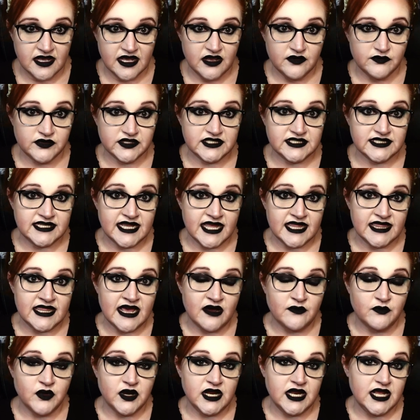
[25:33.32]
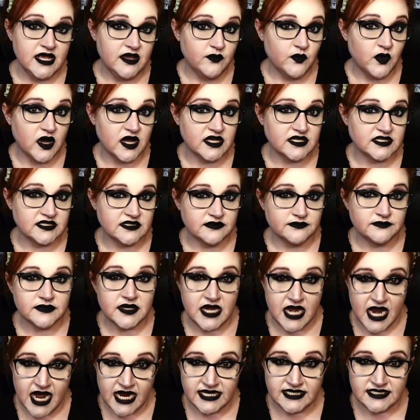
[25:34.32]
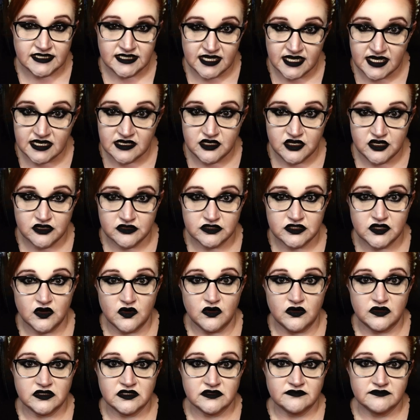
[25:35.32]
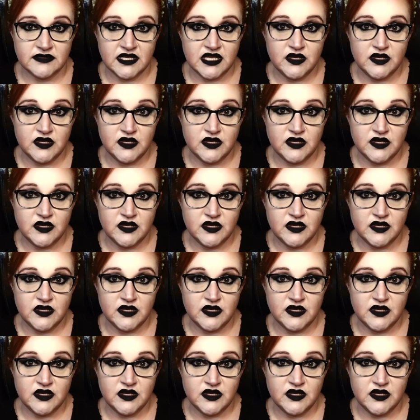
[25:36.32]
It was said that when he was 19 years old,